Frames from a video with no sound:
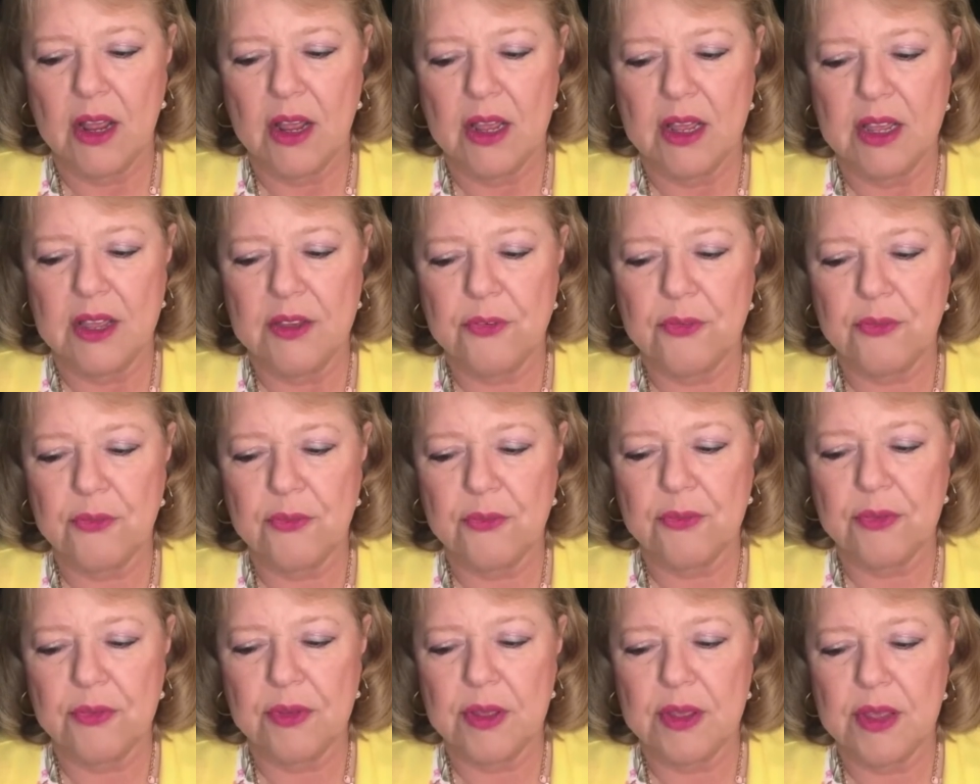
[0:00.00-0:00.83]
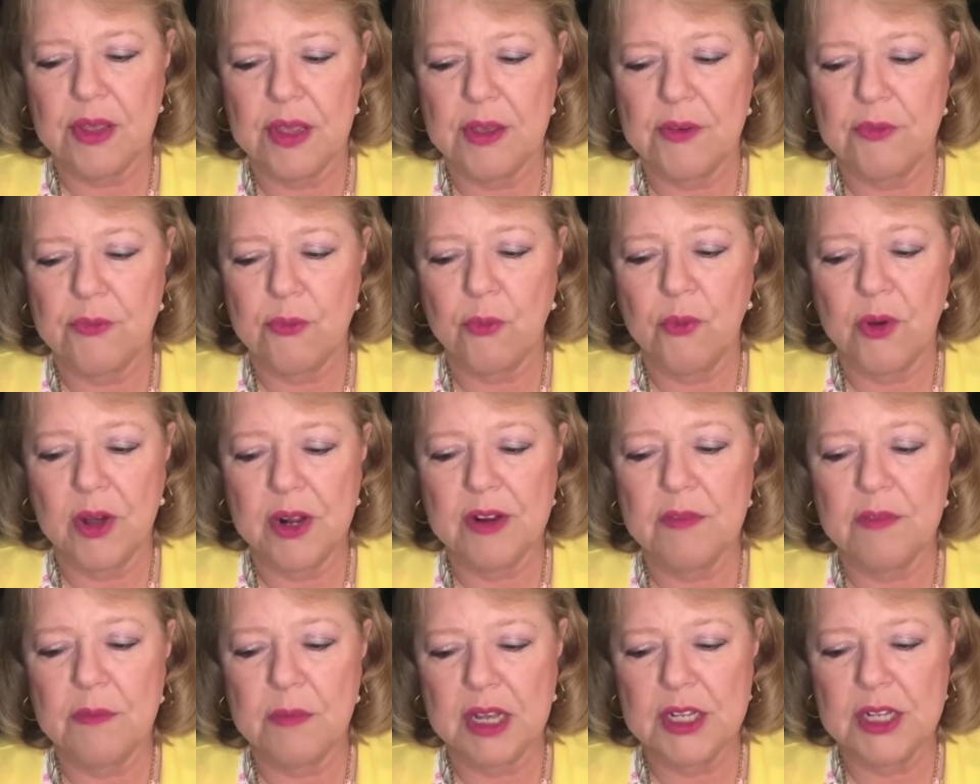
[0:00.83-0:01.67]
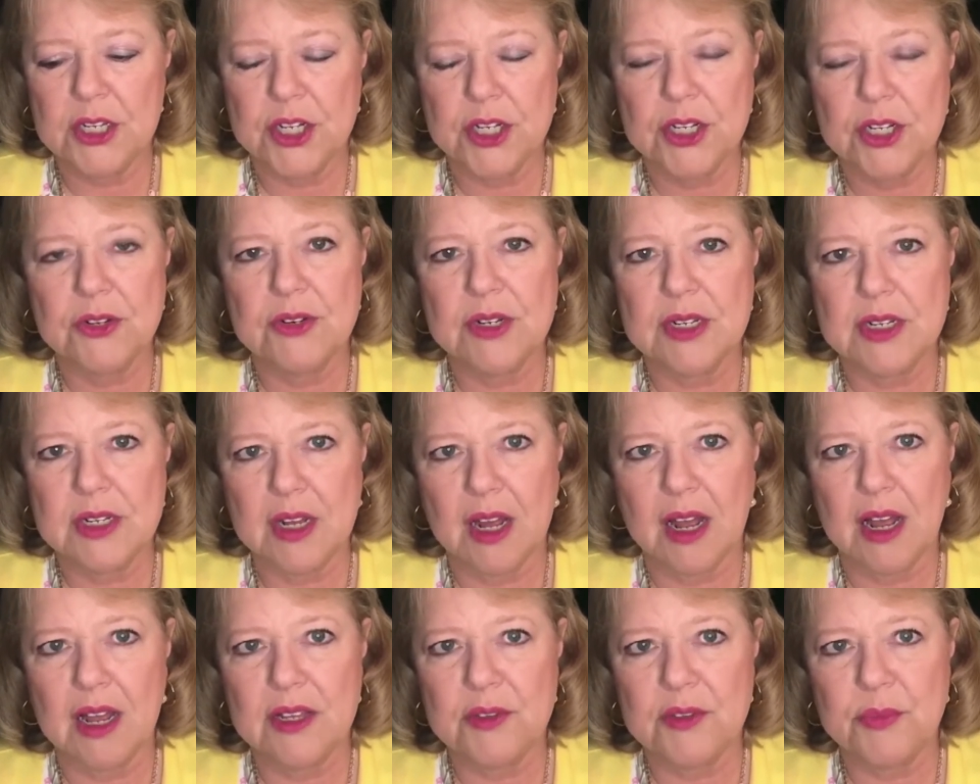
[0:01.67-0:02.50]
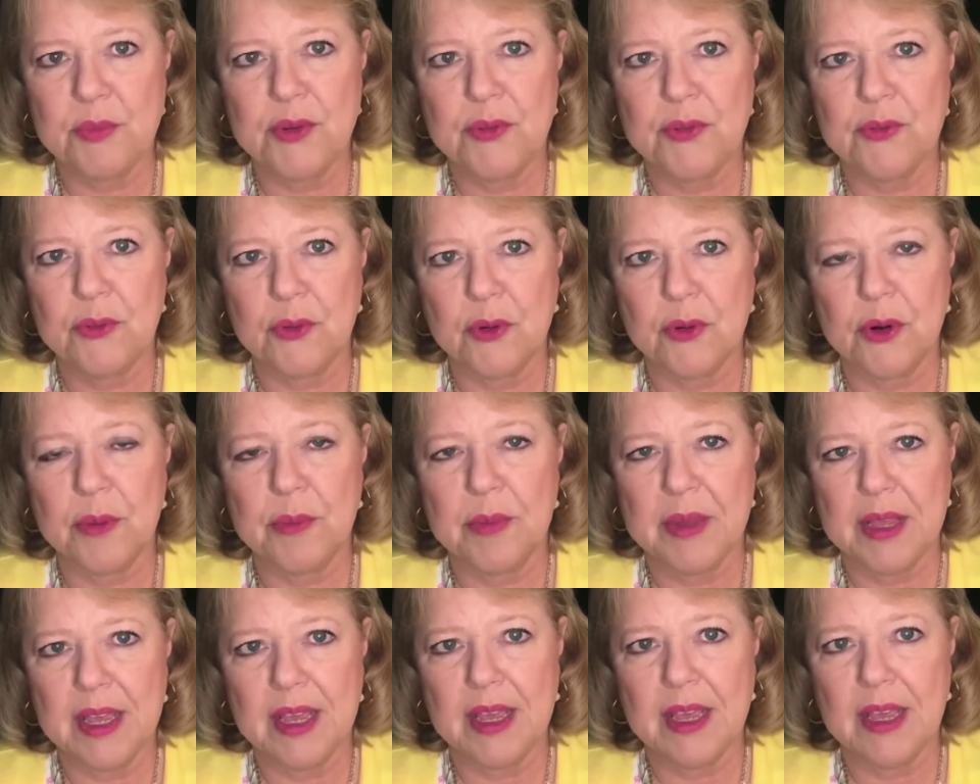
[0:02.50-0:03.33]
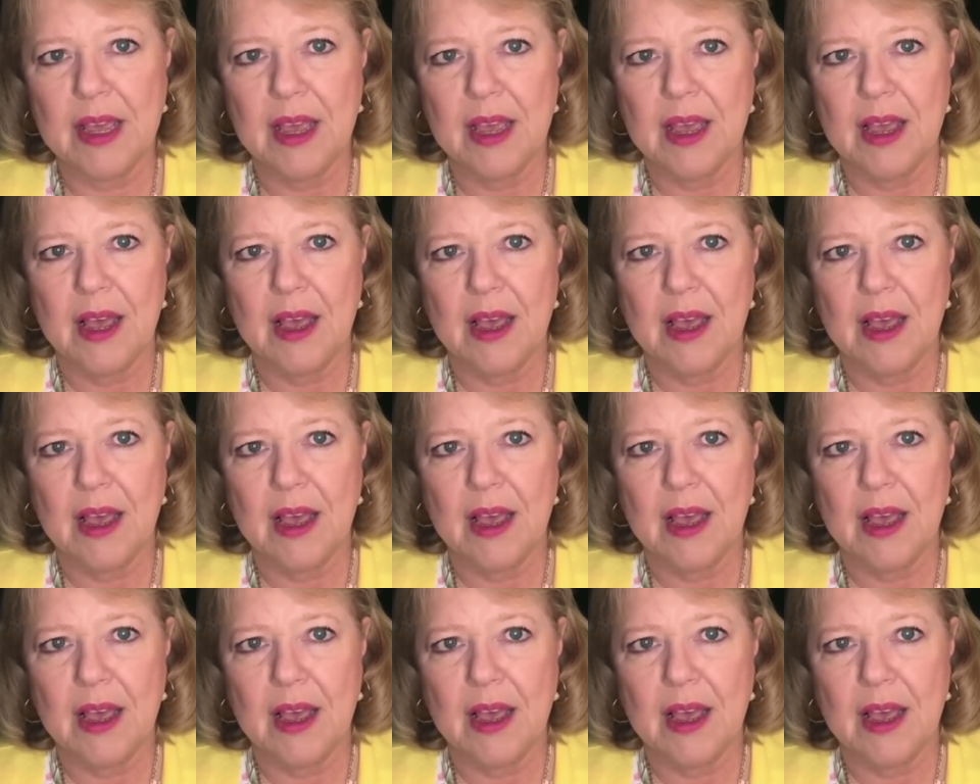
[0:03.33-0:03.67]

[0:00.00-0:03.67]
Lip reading: If one of my children dies before me,